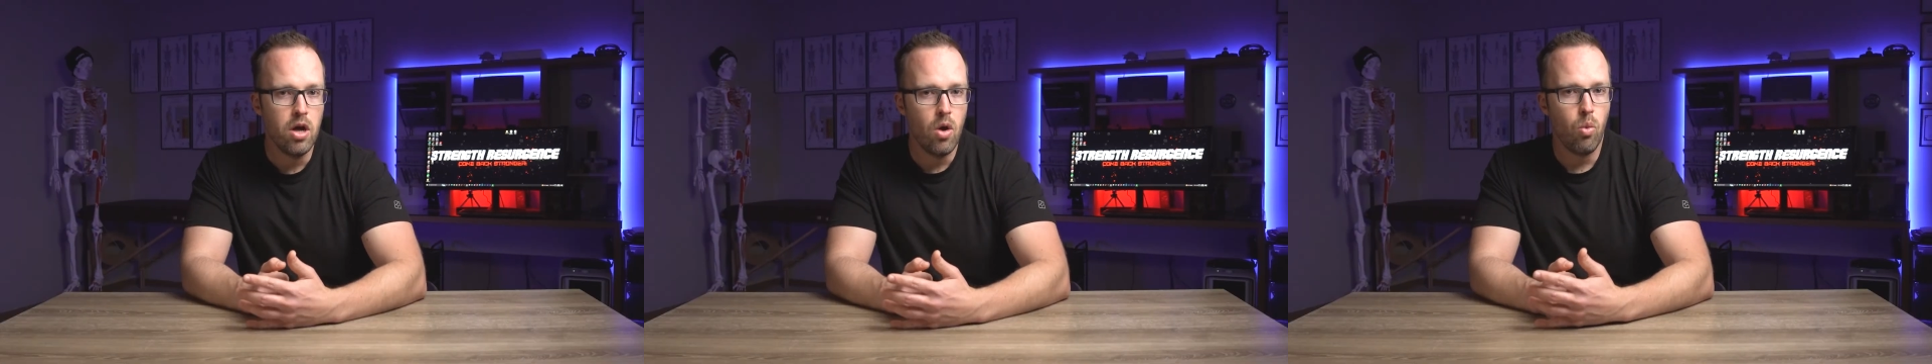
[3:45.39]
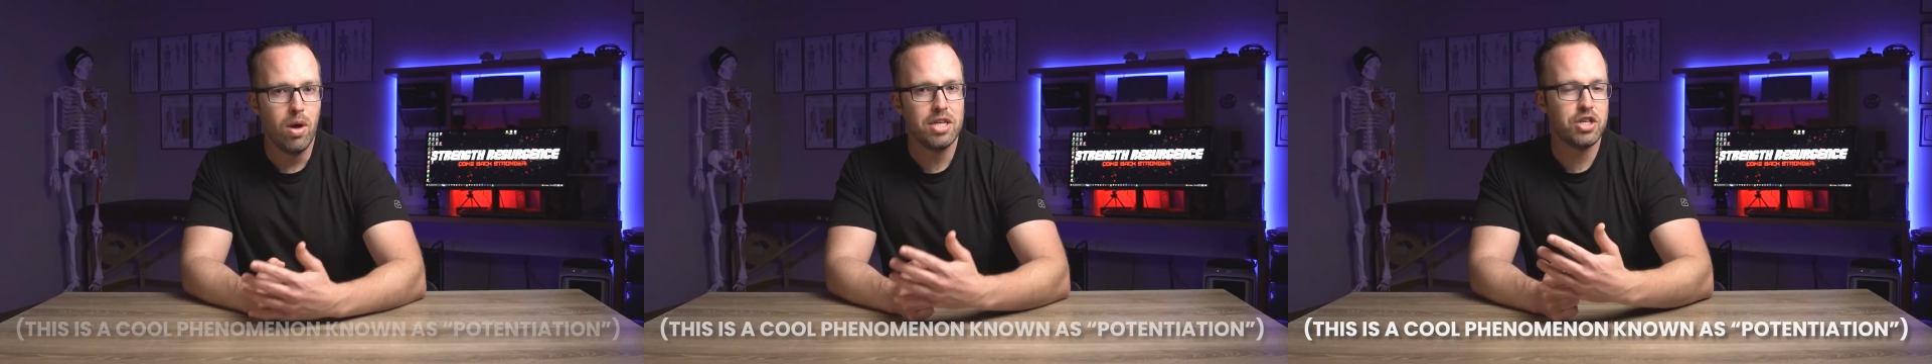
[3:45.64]

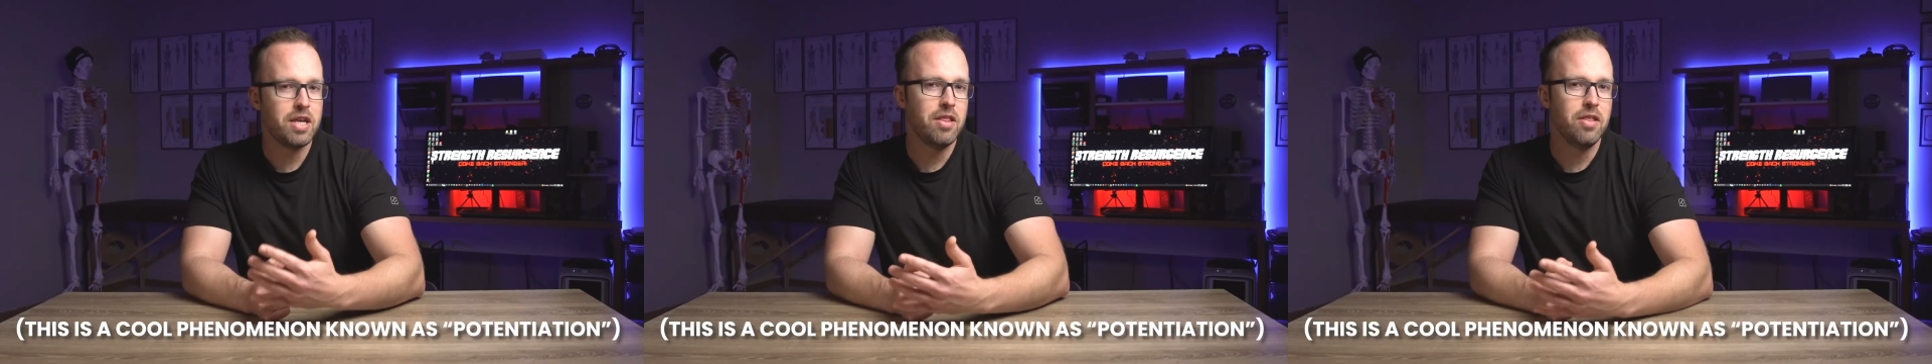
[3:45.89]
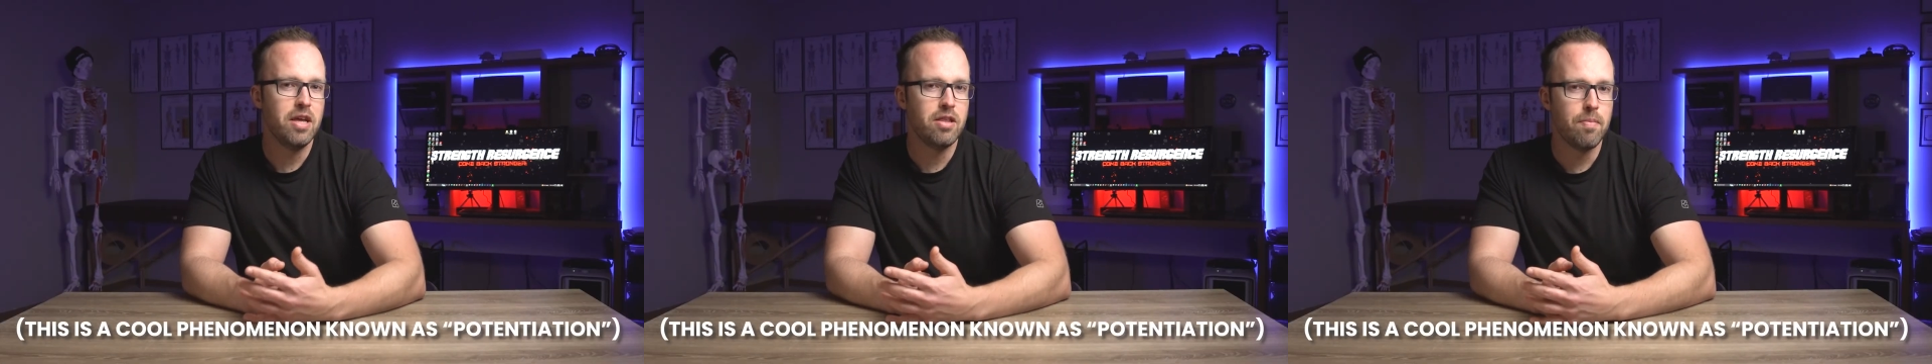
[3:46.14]
which can
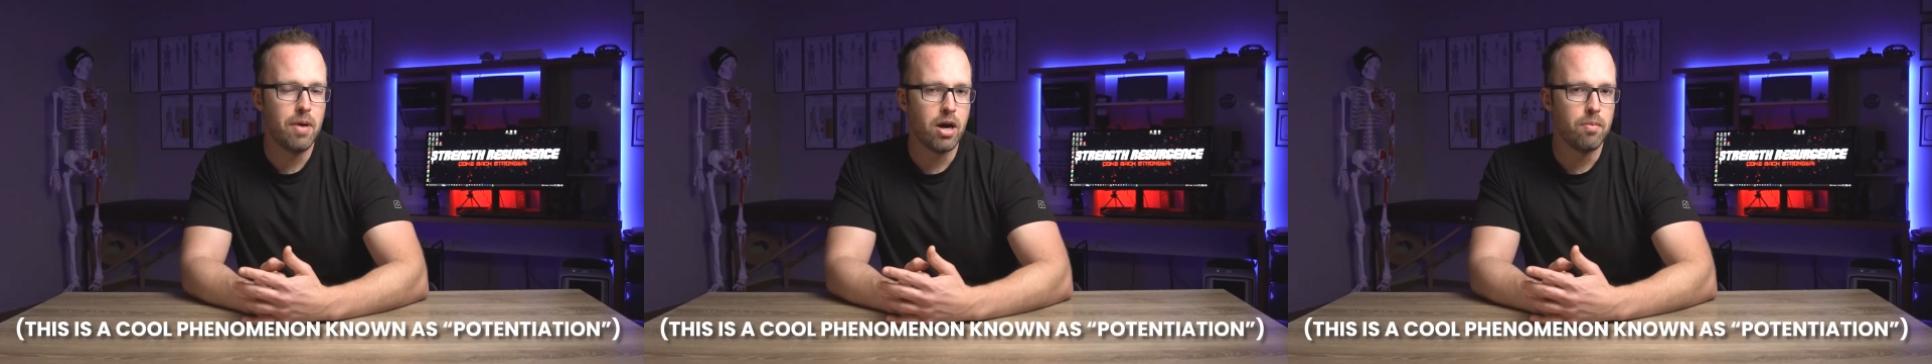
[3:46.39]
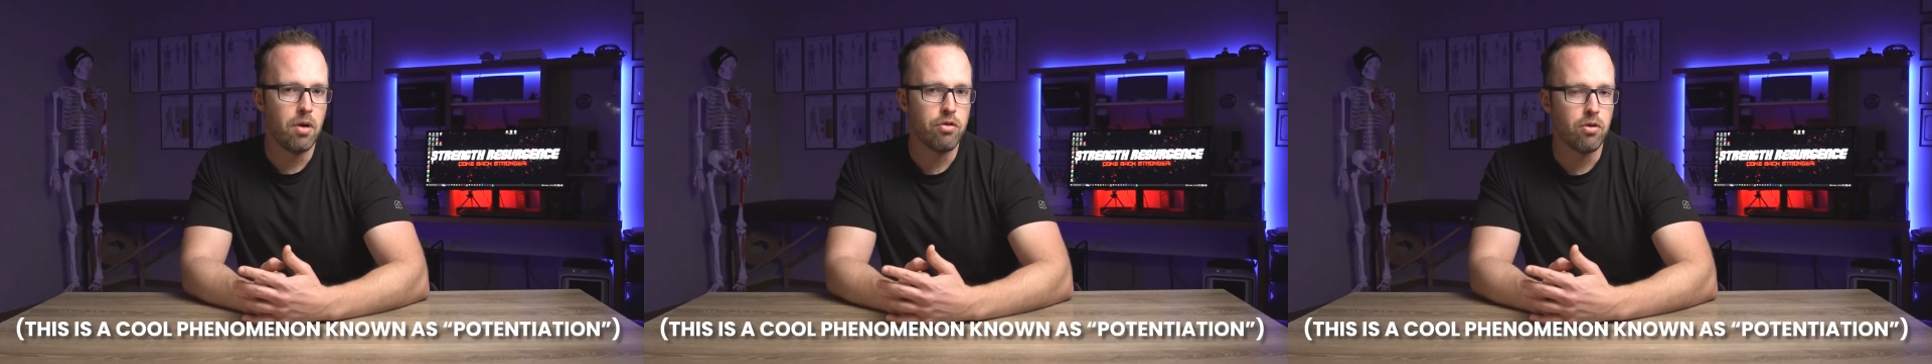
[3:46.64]
lead to better
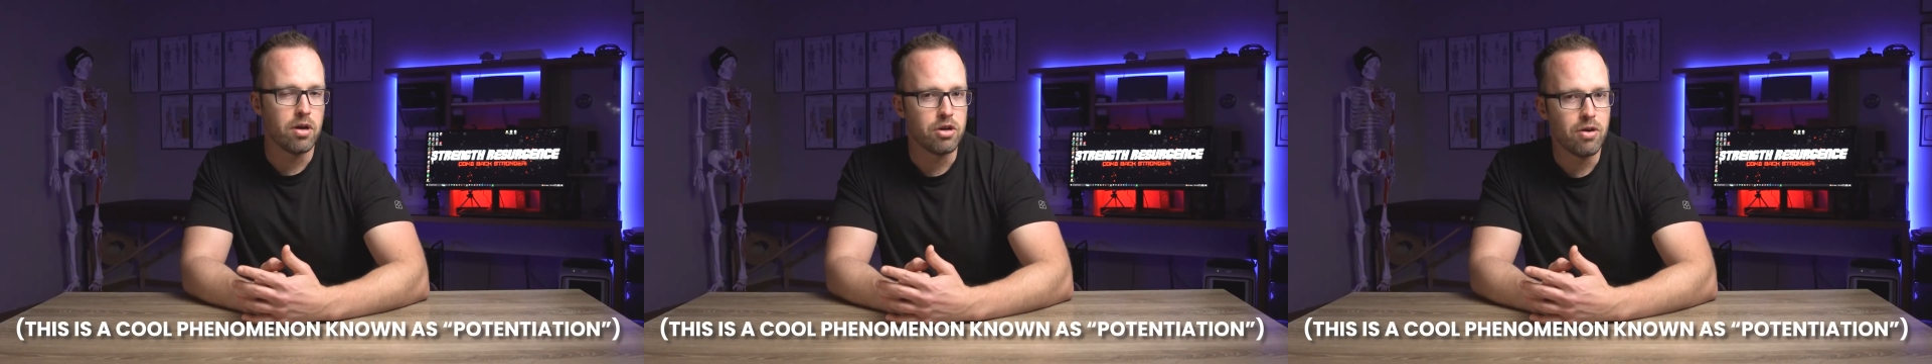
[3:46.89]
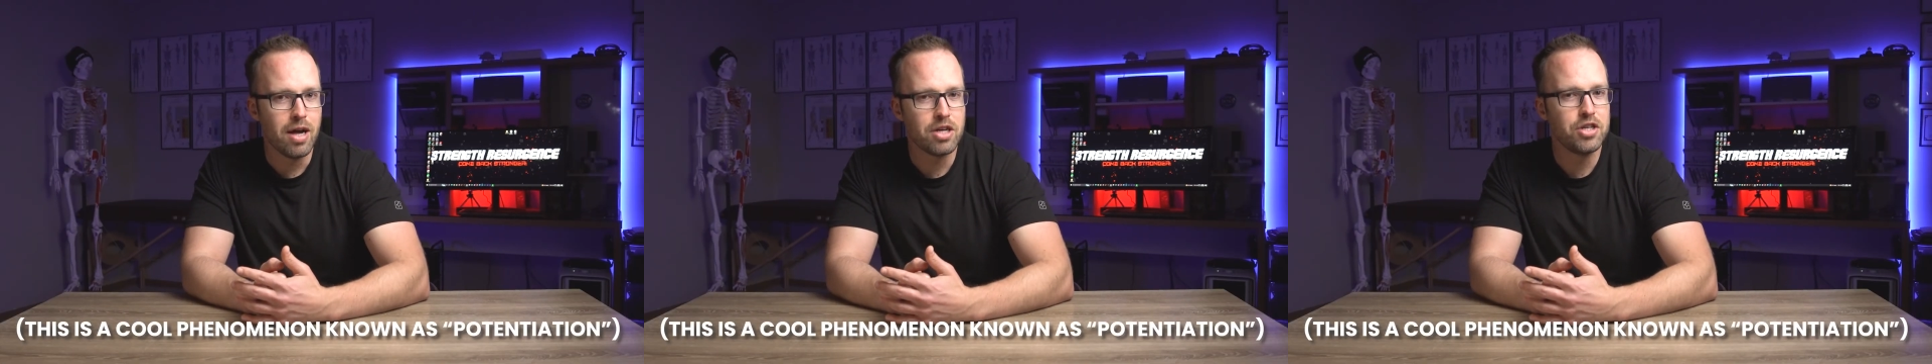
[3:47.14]
muscle
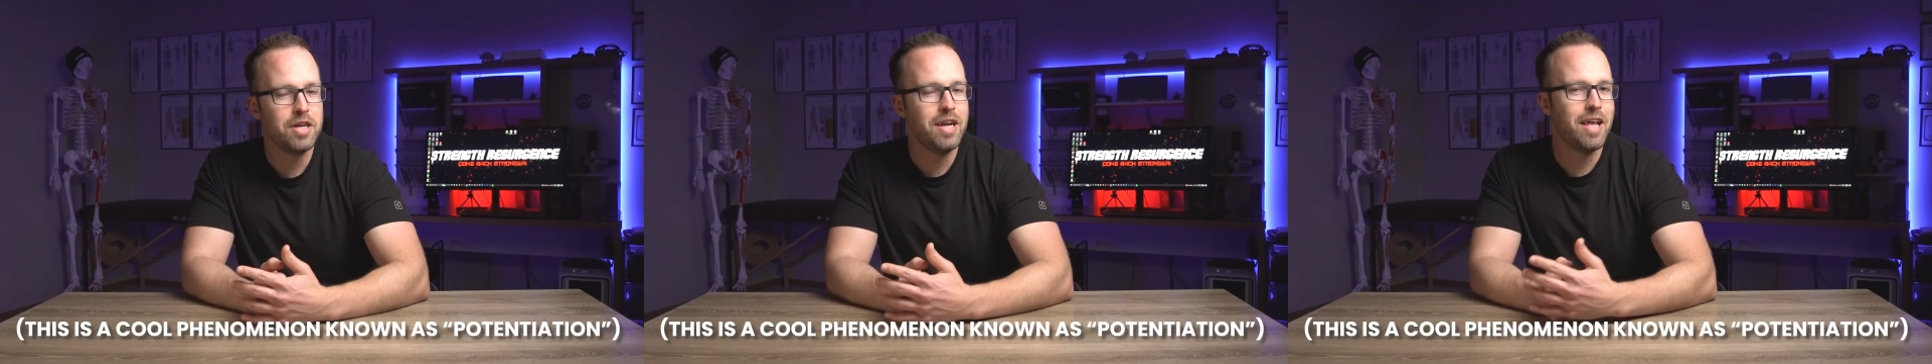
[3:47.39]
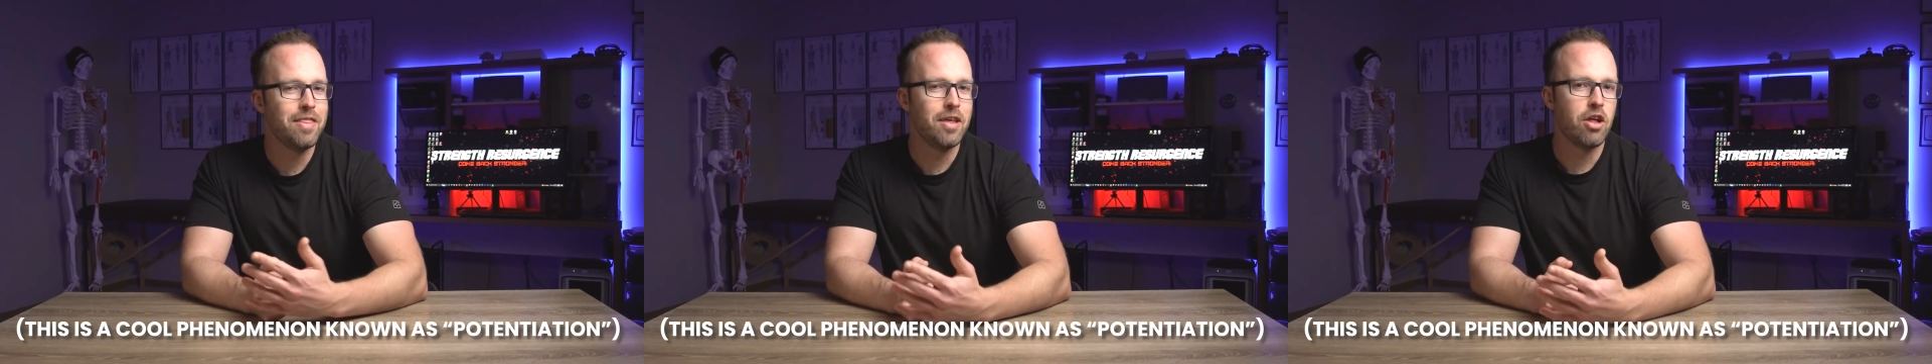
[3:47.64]
contraction
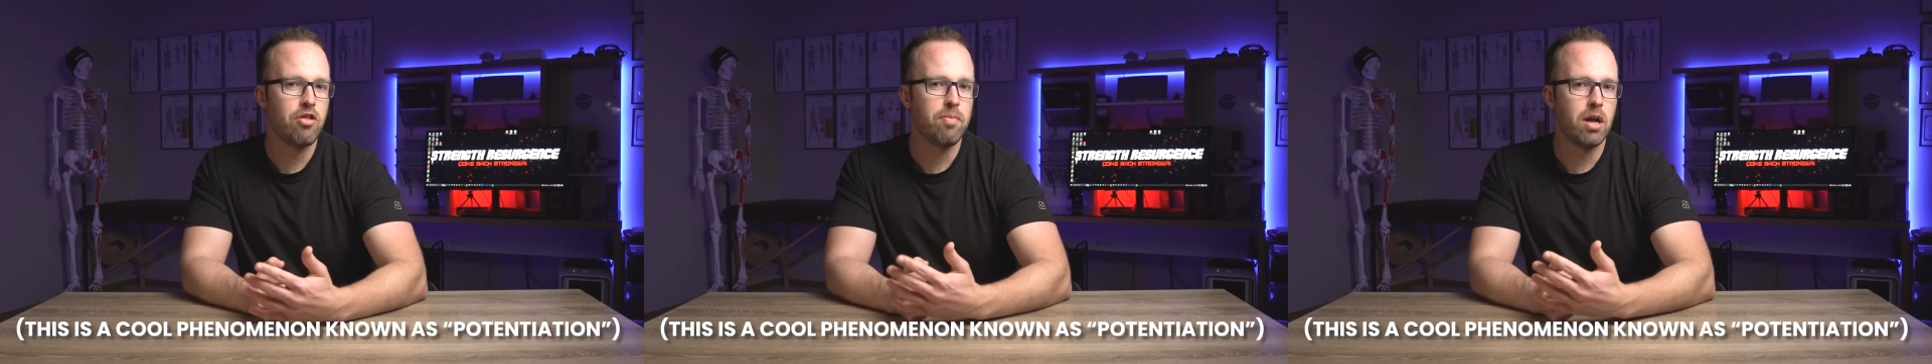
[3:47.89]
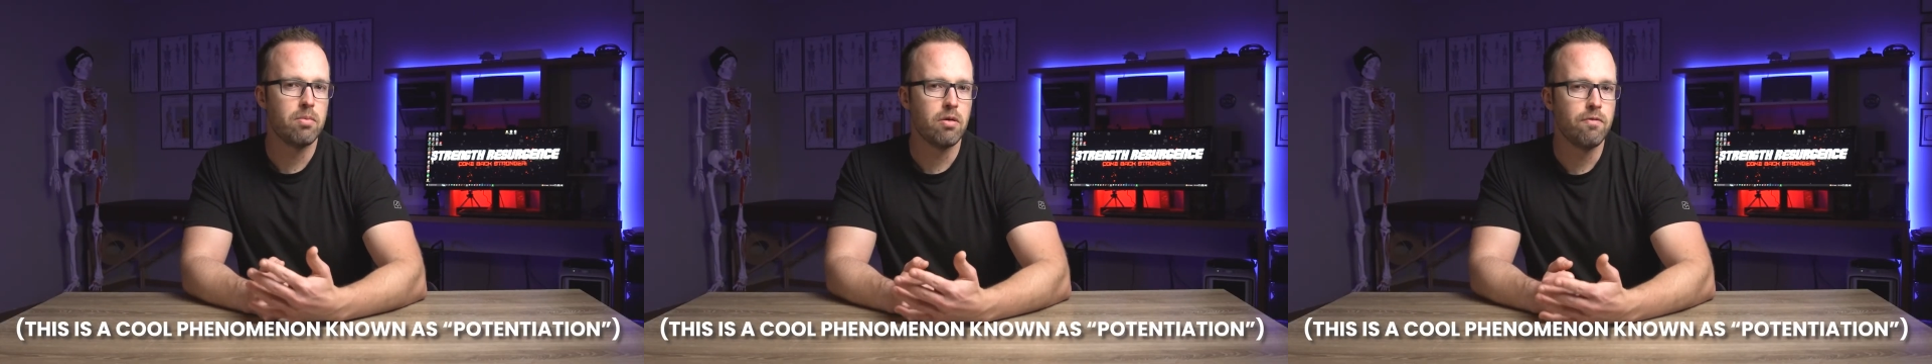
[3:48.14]
and thus
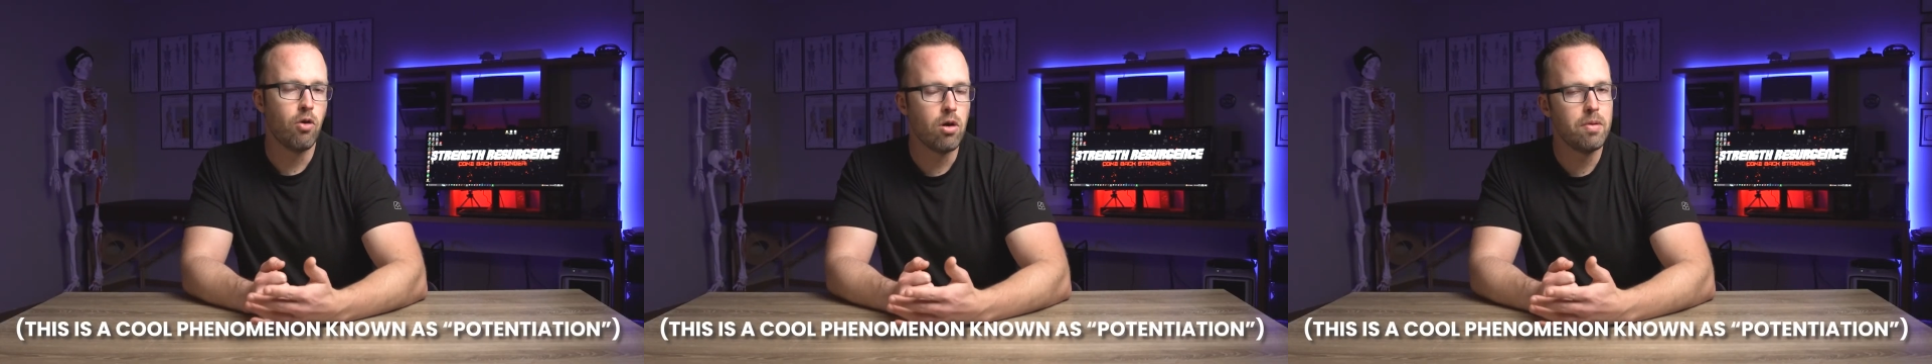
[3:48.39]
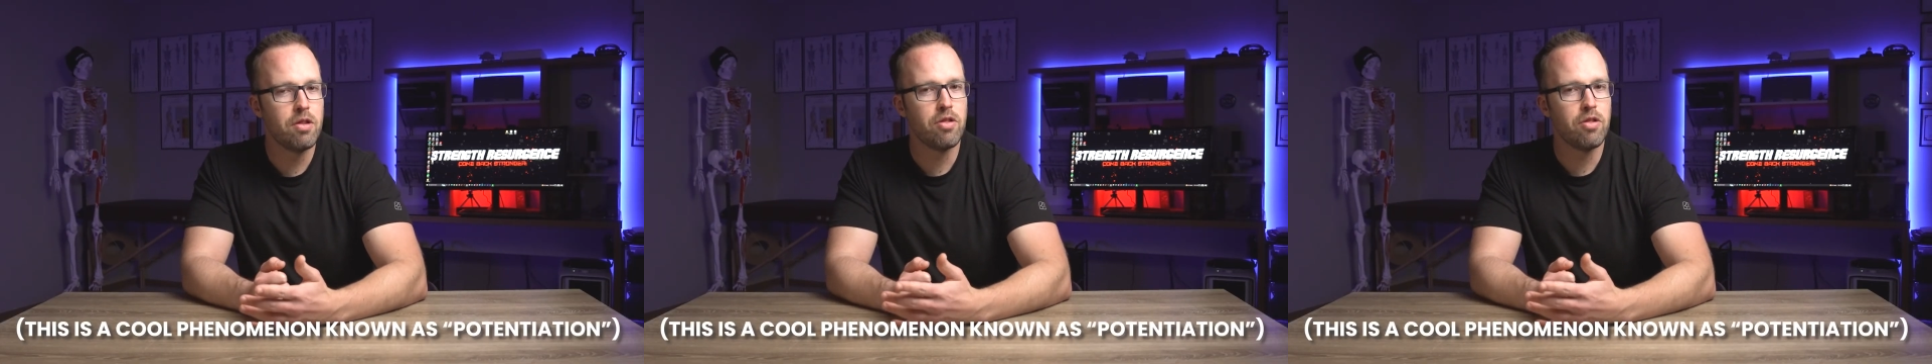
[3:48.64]
better performance